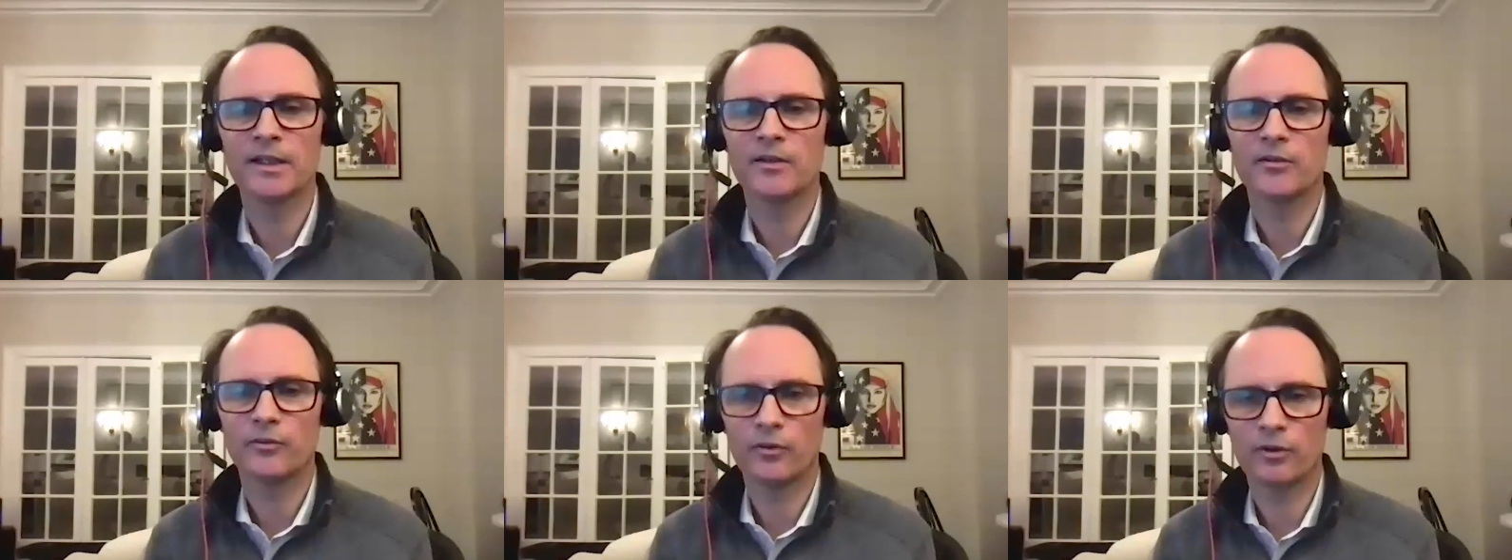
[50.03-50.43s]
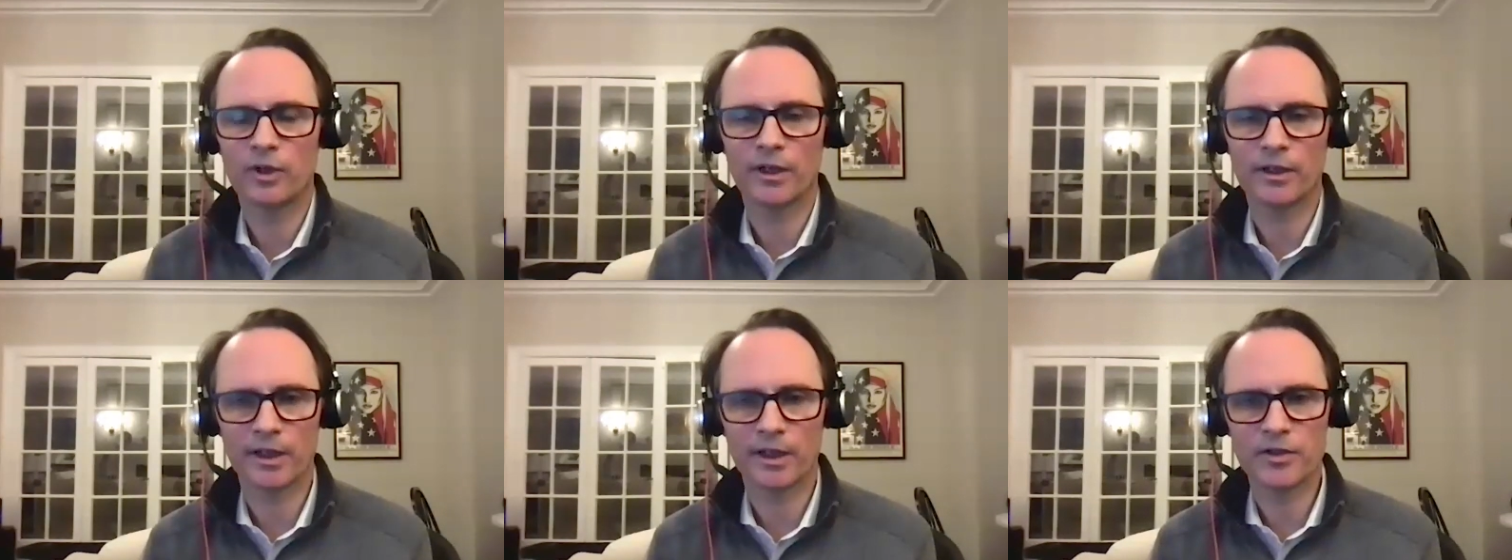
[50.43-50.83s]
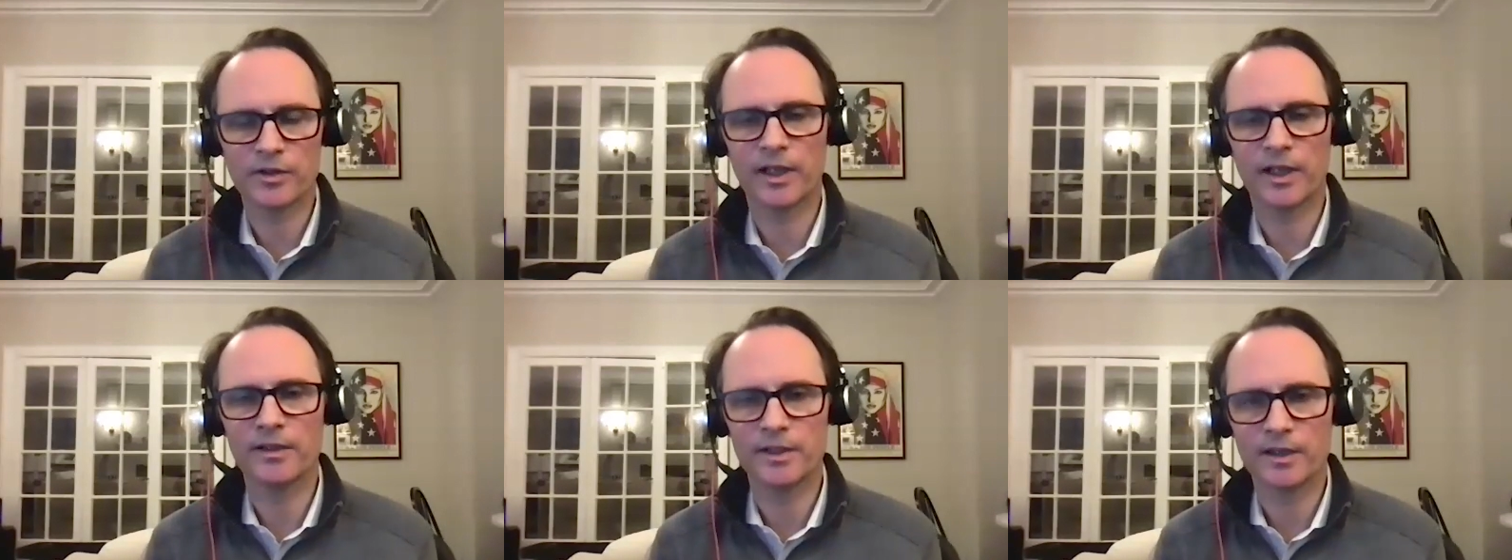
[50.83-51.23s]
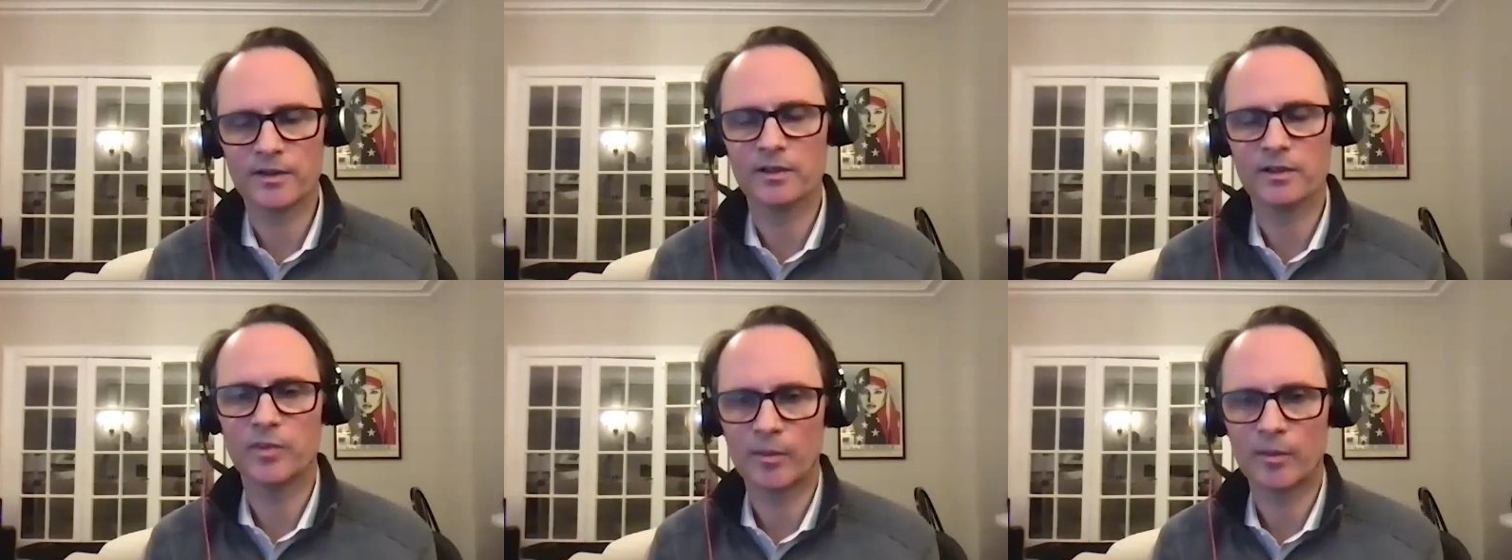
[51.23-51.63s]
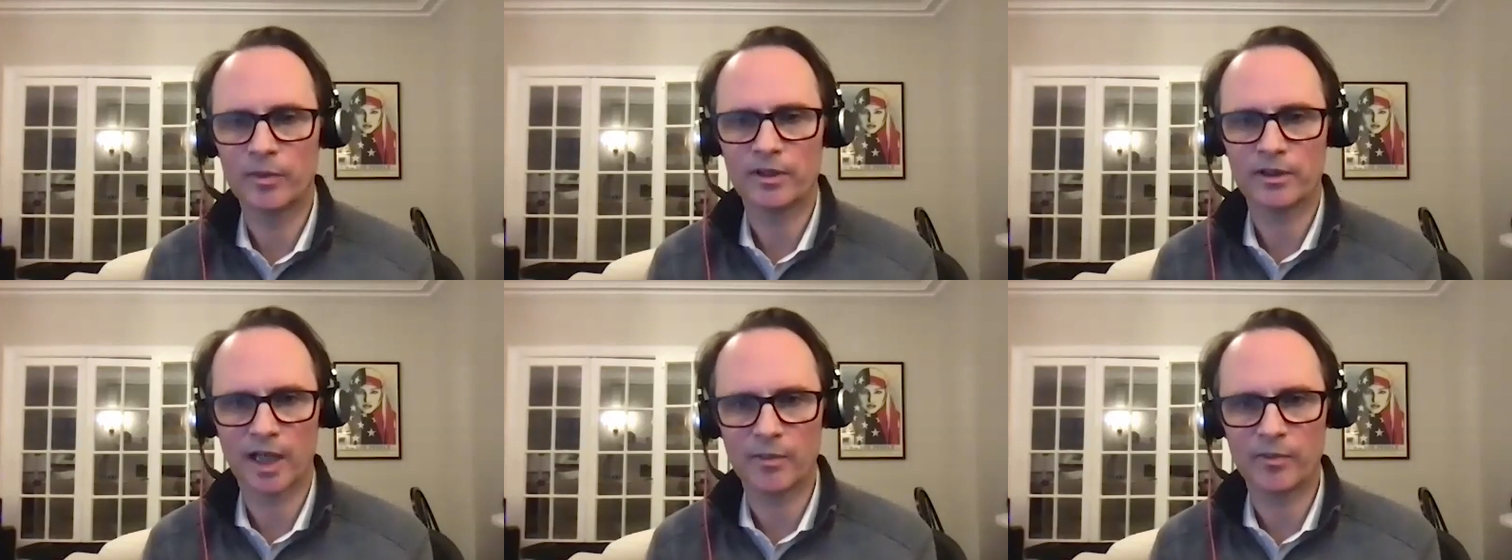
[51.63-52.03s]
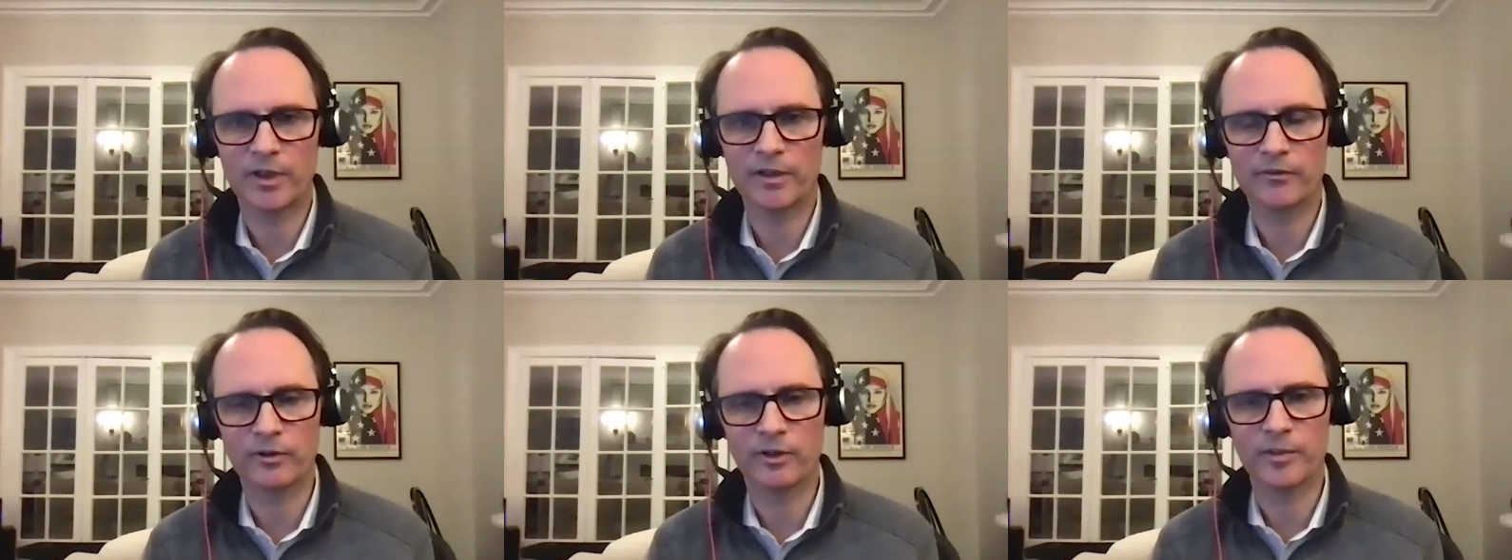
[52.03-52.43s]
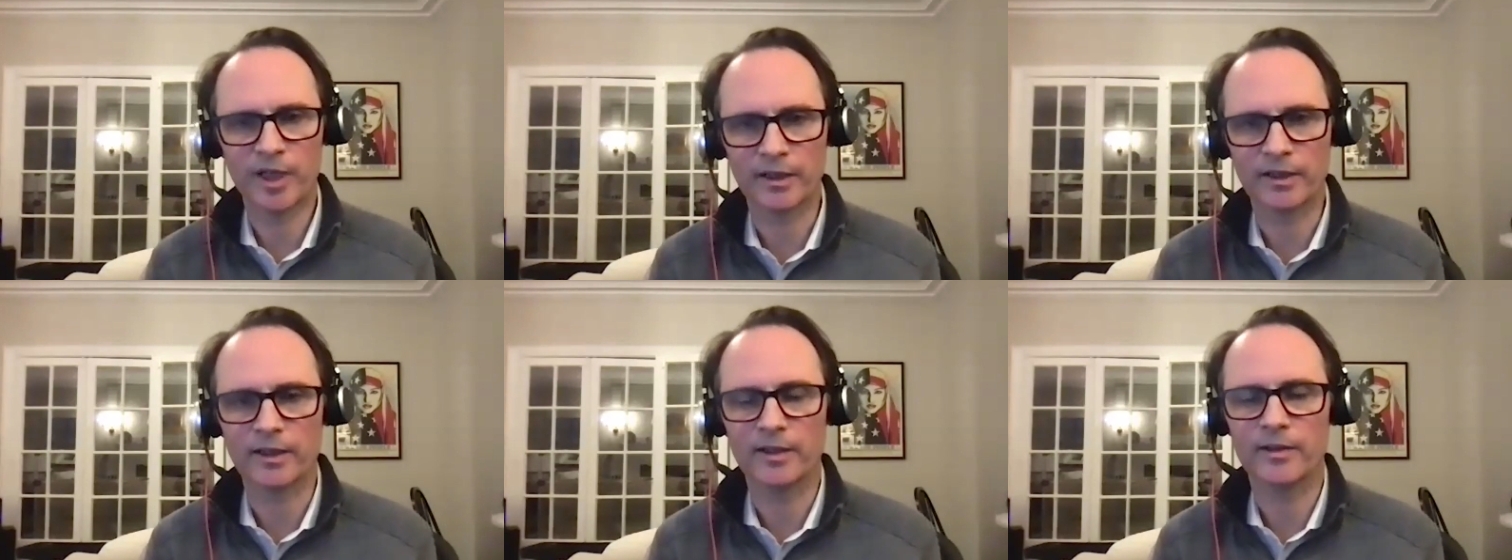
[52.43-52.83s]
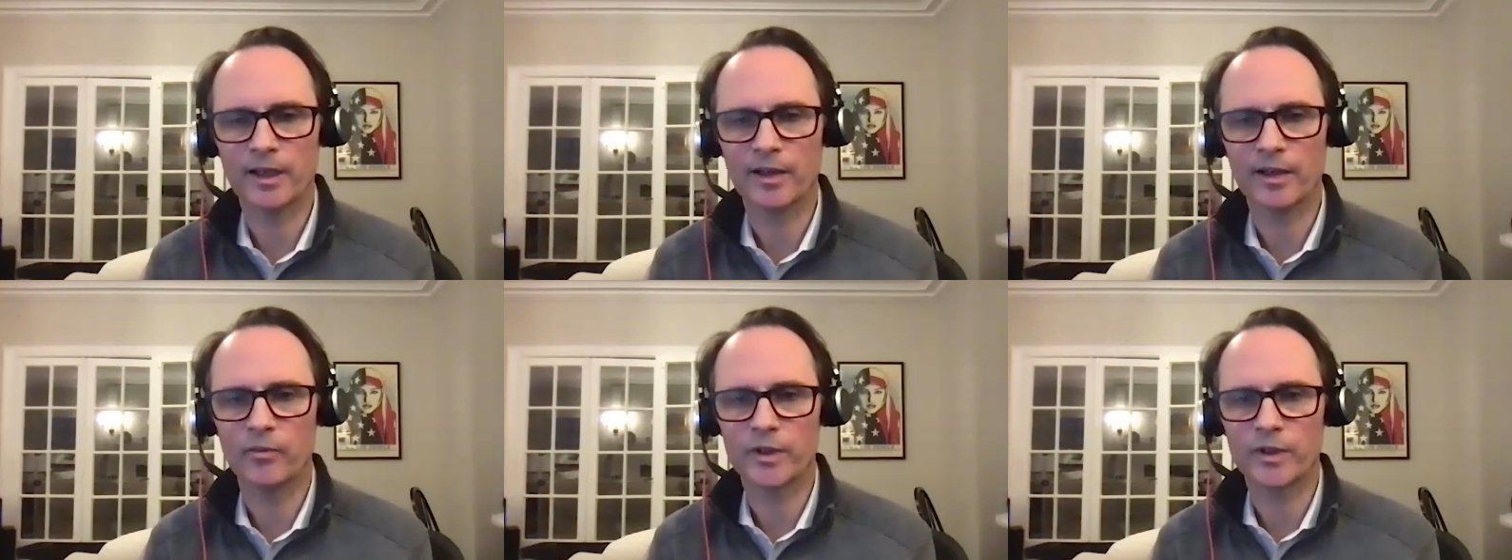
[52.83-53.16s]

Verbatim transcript: for our country a digital public library for america um,